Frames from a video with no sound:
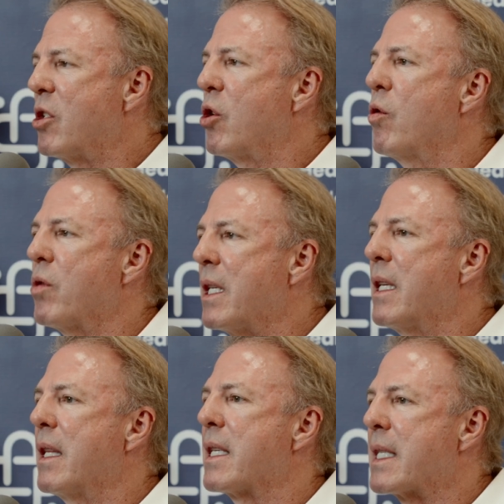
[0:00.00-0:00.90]

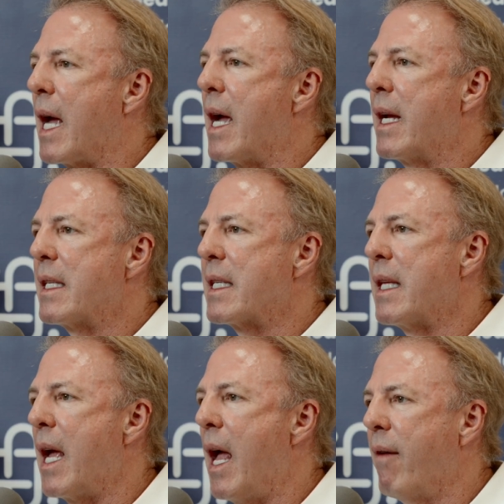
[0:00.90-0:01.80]
using the science
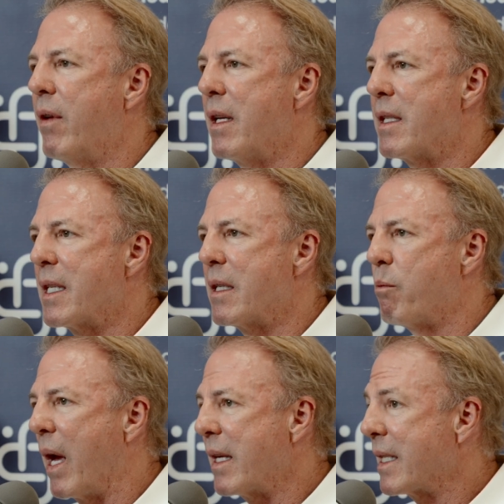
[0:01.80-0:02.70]
and the evidence as
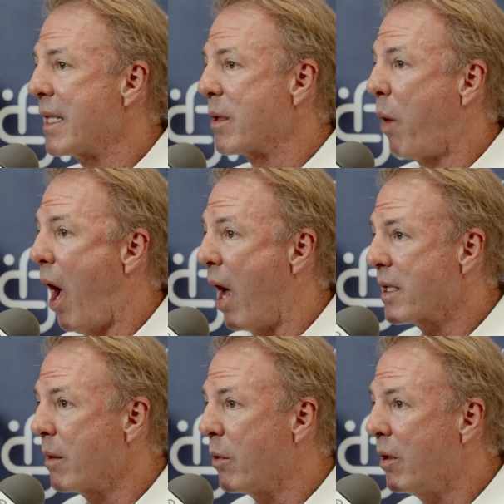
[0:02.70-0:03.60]
best as
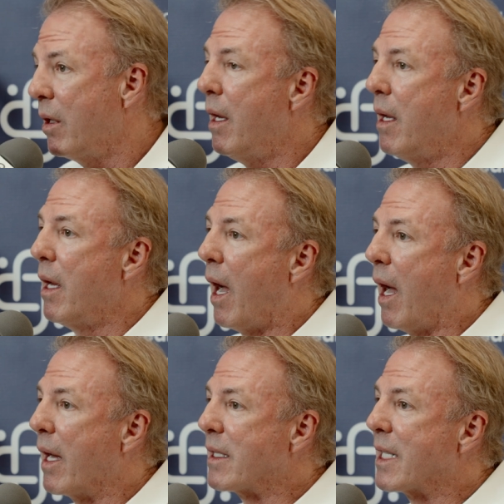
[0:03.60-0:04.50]
possible
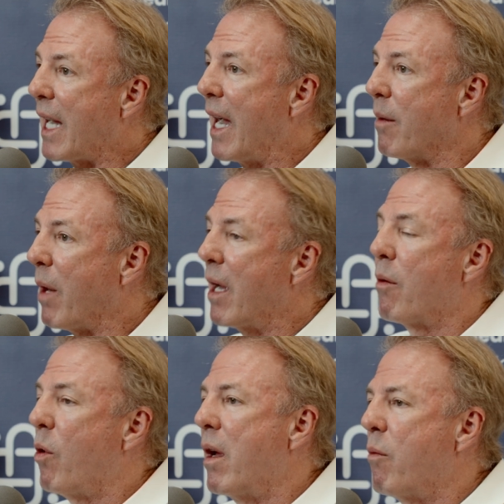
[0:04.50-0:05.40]
to guide him.
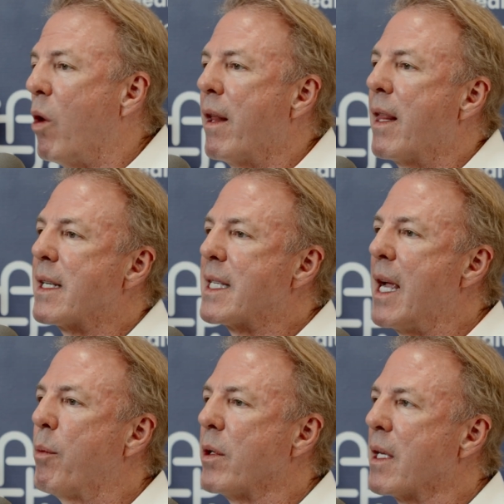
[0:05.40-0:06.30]
One of the
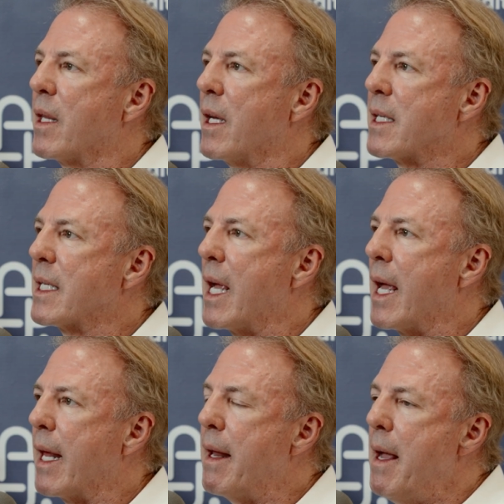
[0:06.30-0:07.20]
examples of this,
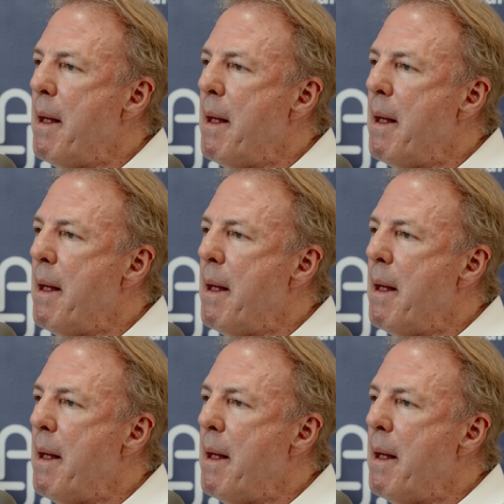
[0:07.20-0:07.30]
and